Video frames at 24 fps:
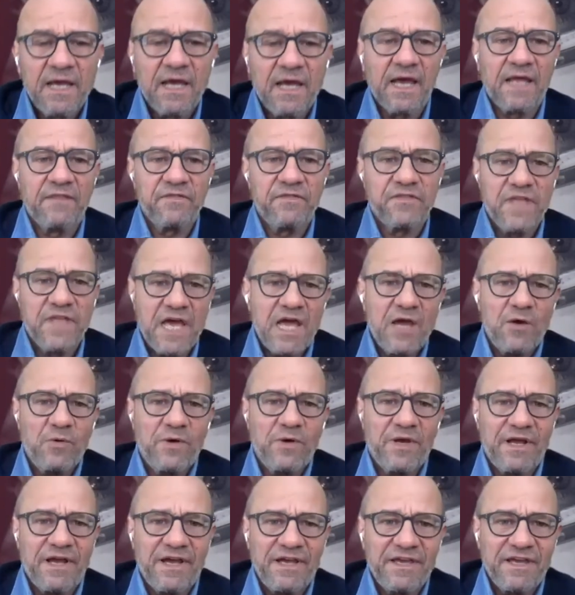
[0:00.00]
And now
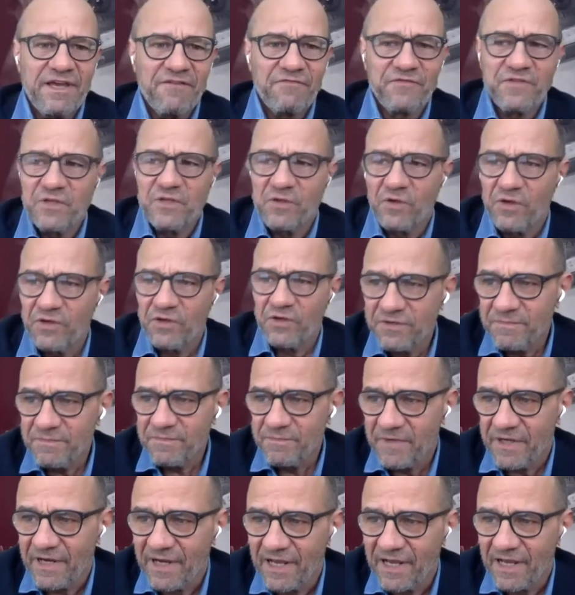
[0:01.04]
I have the honor
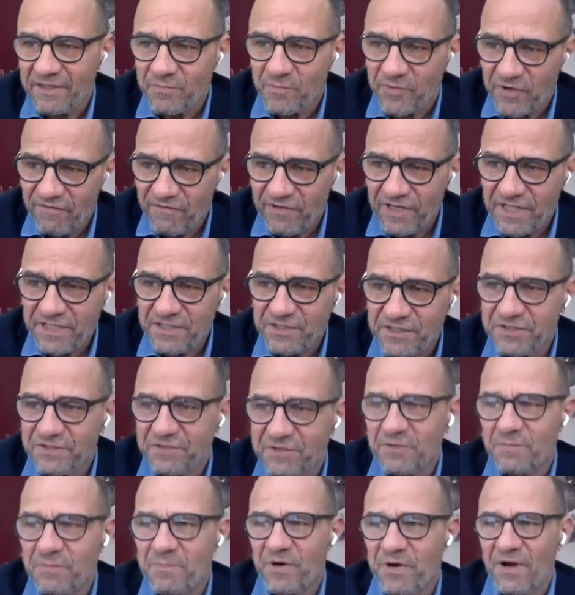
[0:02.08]
and privilege
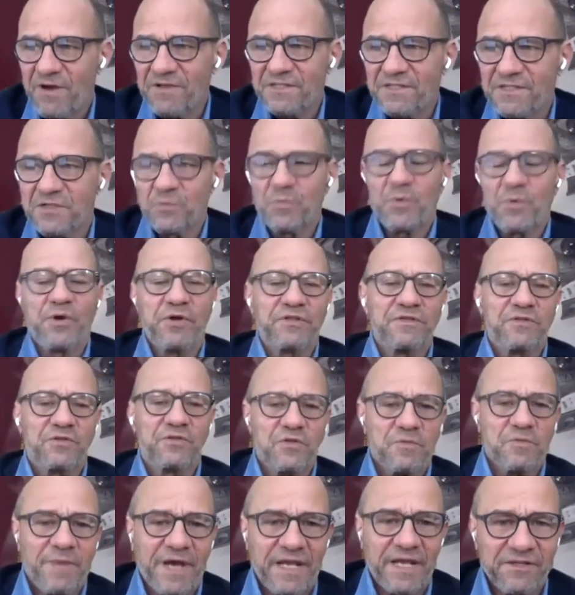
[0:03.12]
to pass the word
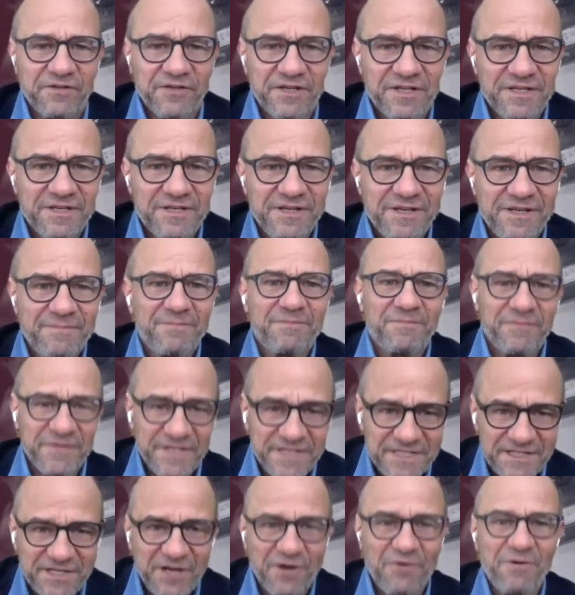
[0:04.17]
to Patrick.
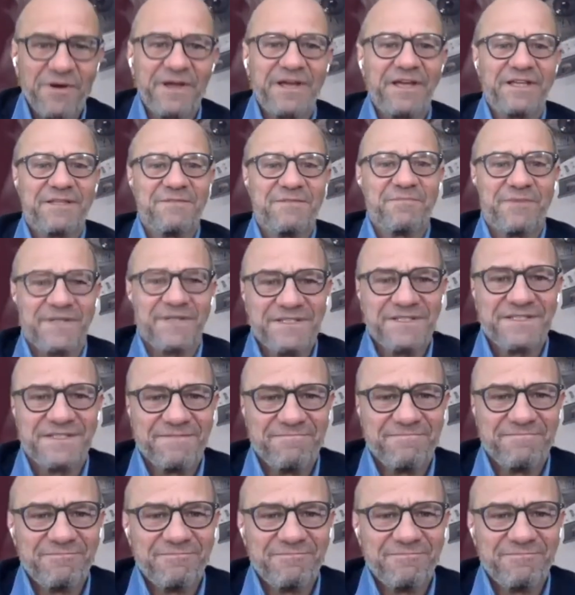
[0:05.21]
Please go ahead, please.